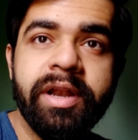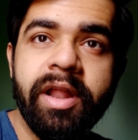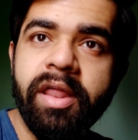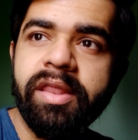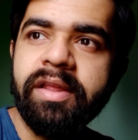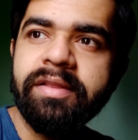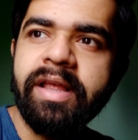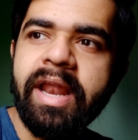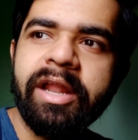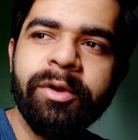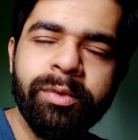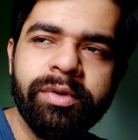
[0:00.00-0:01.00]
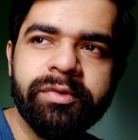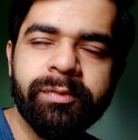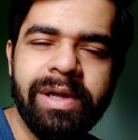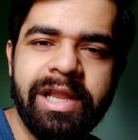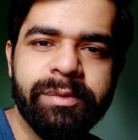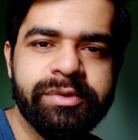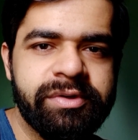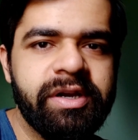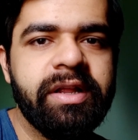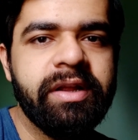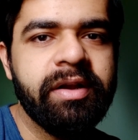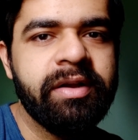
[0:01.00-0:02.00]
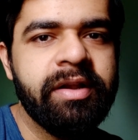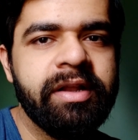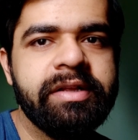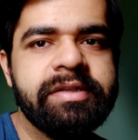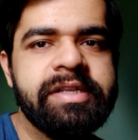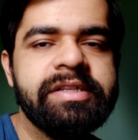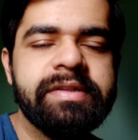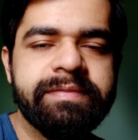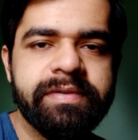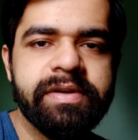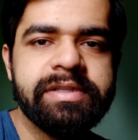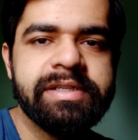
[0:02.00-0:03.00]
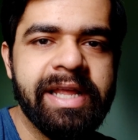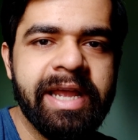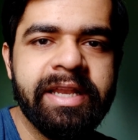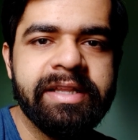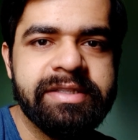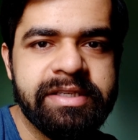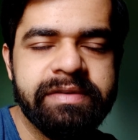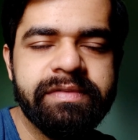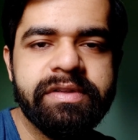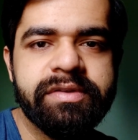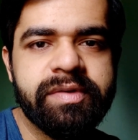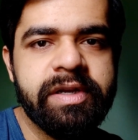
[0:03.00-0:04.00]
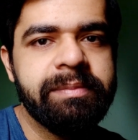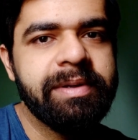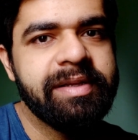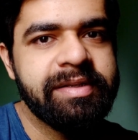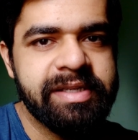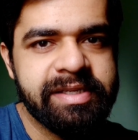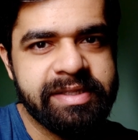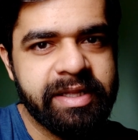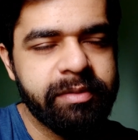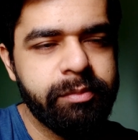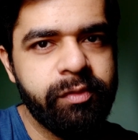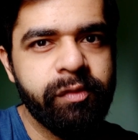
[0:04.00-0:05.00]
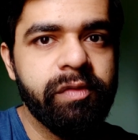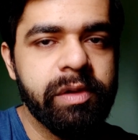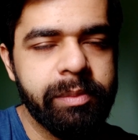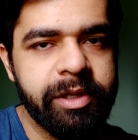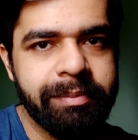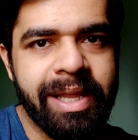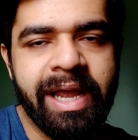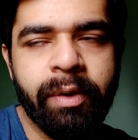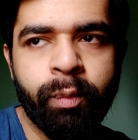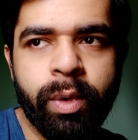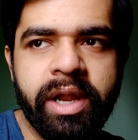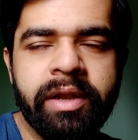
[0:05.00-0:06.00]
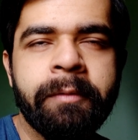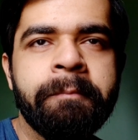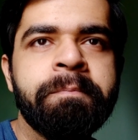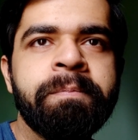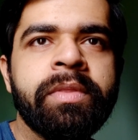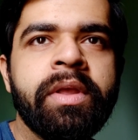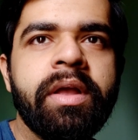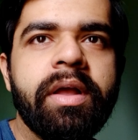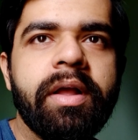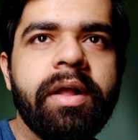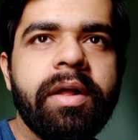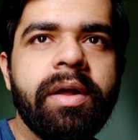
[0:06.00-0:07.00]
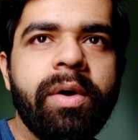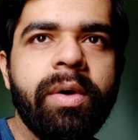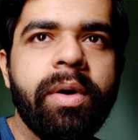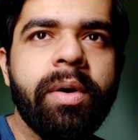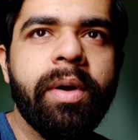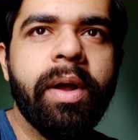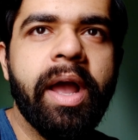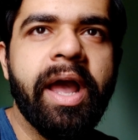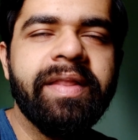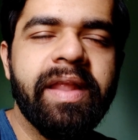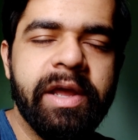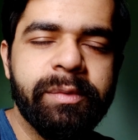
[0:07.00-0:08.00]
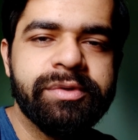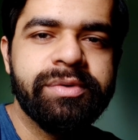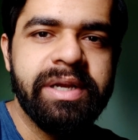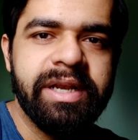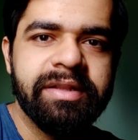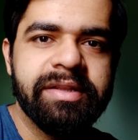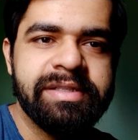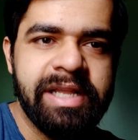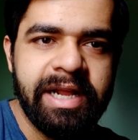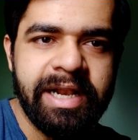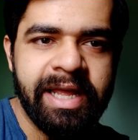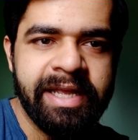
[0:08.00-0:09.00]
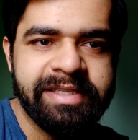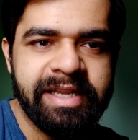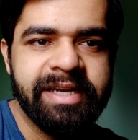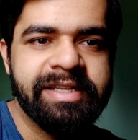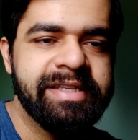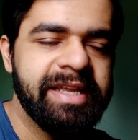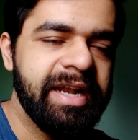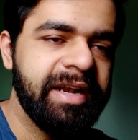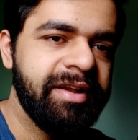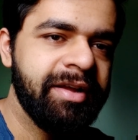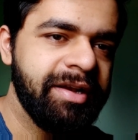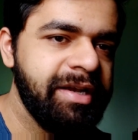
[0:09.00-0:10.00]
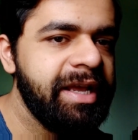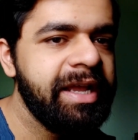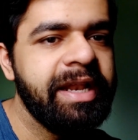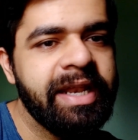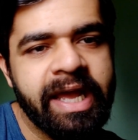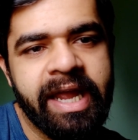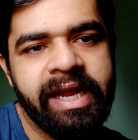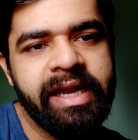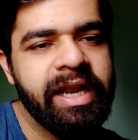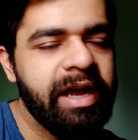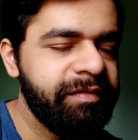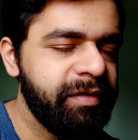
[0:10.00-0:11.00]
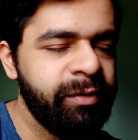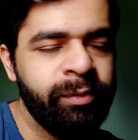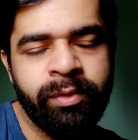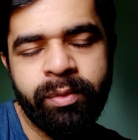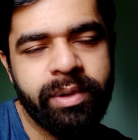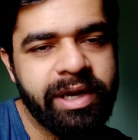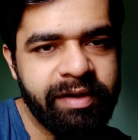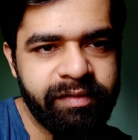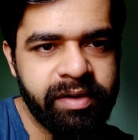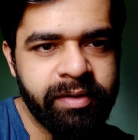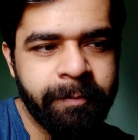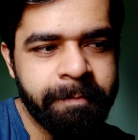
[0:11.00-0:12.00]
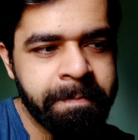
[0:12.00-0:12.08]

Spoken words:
another thing that I noticed while I was reading it, since the first line itself in the screenplay, it says that the movie will be in black and white. And then I was reading the slug lines and it said day, night, afternoon, or whatever.